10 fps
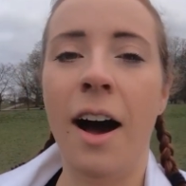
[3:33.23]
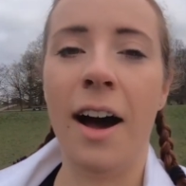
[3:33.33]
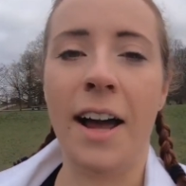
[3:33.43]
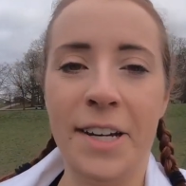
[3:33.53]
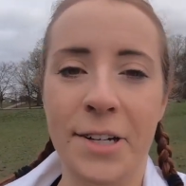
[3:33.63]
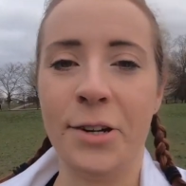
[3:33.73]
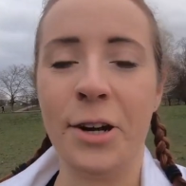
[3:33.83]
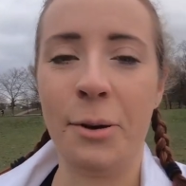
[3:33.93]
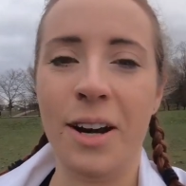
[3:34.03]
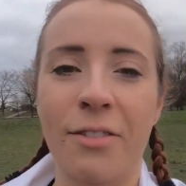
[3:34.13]
I don't
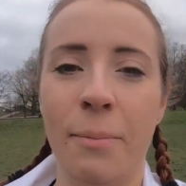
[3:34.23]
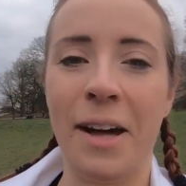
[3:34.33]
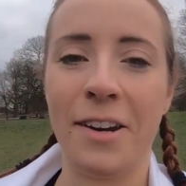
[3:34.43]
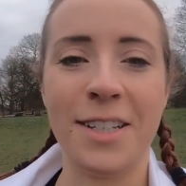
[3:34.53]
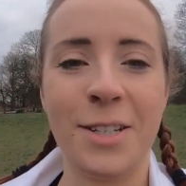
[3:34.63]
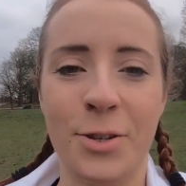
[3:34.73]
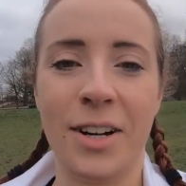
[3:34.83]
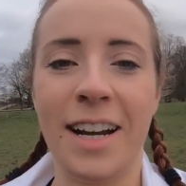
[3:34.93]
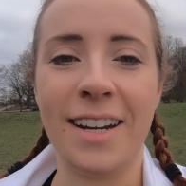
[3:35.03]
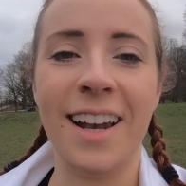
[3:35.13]
know enough about it to
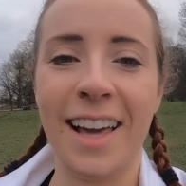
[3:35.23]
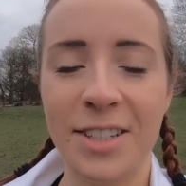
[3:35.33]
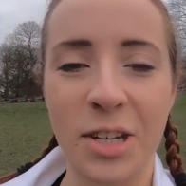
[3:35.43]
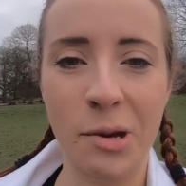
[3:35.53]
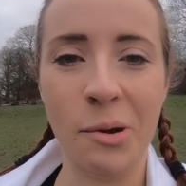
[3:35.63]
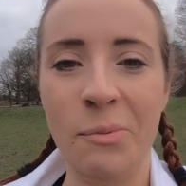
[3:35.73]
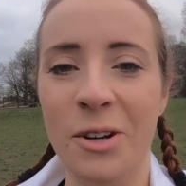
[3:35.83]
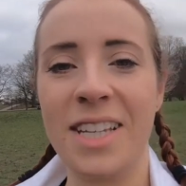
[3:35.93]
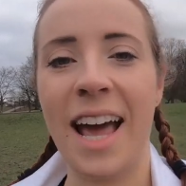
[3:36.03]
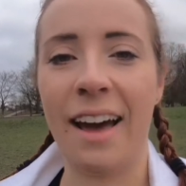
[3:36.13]
try and lecture you on
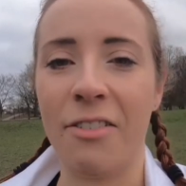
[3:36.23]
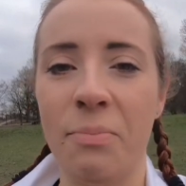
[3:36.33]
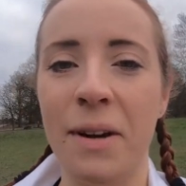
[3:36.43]
what to have,